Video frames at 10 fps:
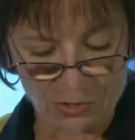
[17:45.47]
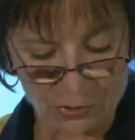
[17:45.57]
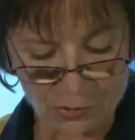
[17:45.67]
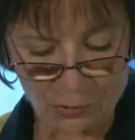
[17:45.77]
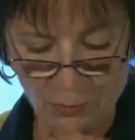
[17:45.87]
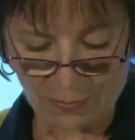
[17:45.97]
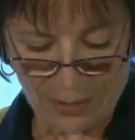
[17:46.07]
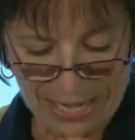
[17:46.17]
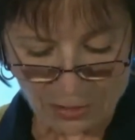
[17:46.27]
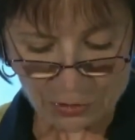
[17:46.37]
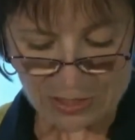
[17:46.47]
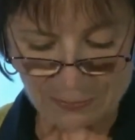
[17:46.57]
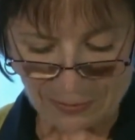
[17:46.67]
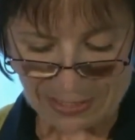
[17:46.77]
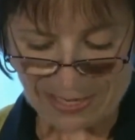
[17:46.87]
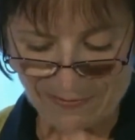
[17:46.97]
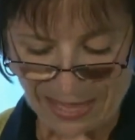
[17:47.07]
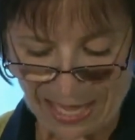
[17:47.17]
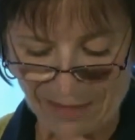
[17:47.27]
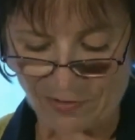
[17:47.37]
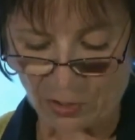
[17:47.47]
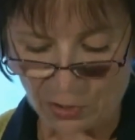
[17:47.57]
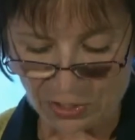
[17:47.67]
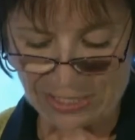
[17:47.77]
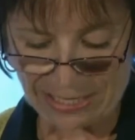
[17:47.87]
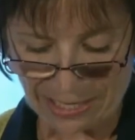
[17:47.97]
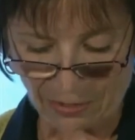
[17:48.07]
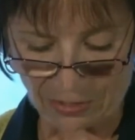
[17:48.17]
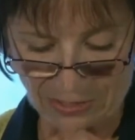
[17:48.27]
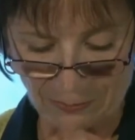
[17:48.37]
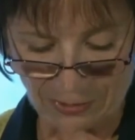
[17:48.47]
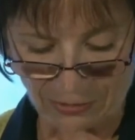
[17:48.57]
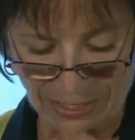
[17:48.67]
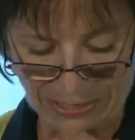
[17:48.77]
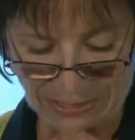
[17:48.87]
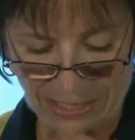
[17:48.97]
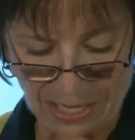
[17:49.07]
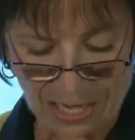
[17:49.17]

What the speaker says: 2, when patients believe they have a good care experience,